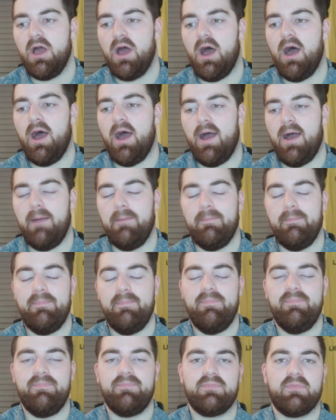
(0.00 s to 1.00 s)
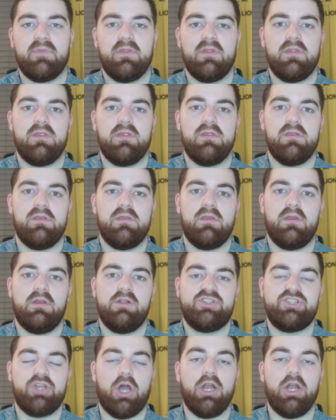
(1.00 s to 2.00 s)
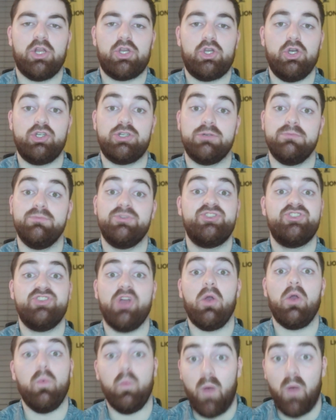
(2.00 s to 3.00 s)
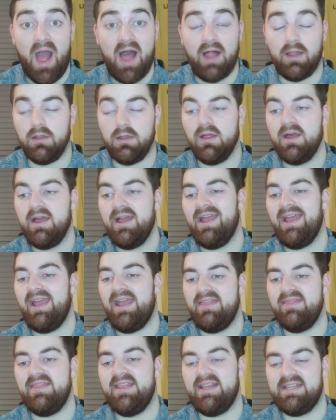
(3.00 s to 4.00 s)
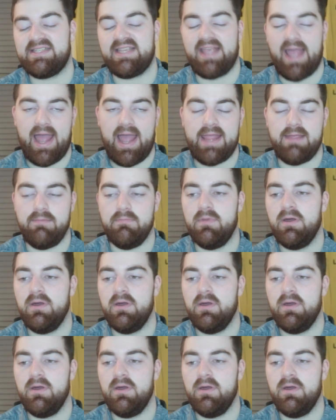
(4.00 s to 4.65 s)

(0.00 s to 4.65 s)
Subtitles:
Tyler Goodrum so well in this game,